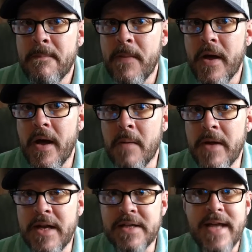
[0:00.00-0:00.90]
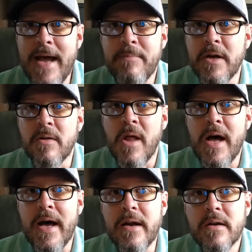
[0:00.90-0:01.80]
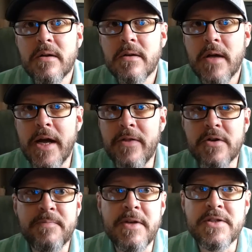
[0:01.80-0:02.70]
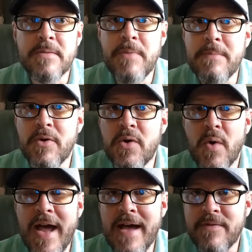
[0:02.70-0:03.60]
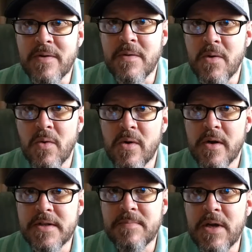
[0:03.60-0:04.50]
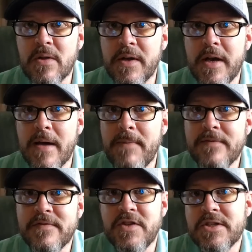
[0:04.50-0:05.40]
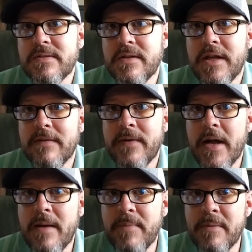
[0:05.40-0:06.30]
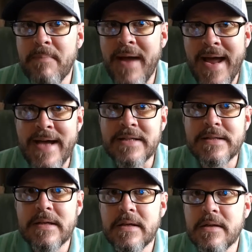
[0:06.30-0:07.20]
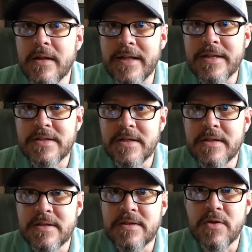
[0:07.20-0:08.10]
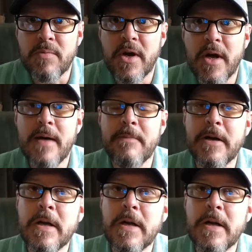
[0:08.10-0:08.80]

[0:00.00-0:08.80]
And it's happened a lot. And there's been some people who, after the hoard has been cleaned up, have just given up and passed. Like that's super common.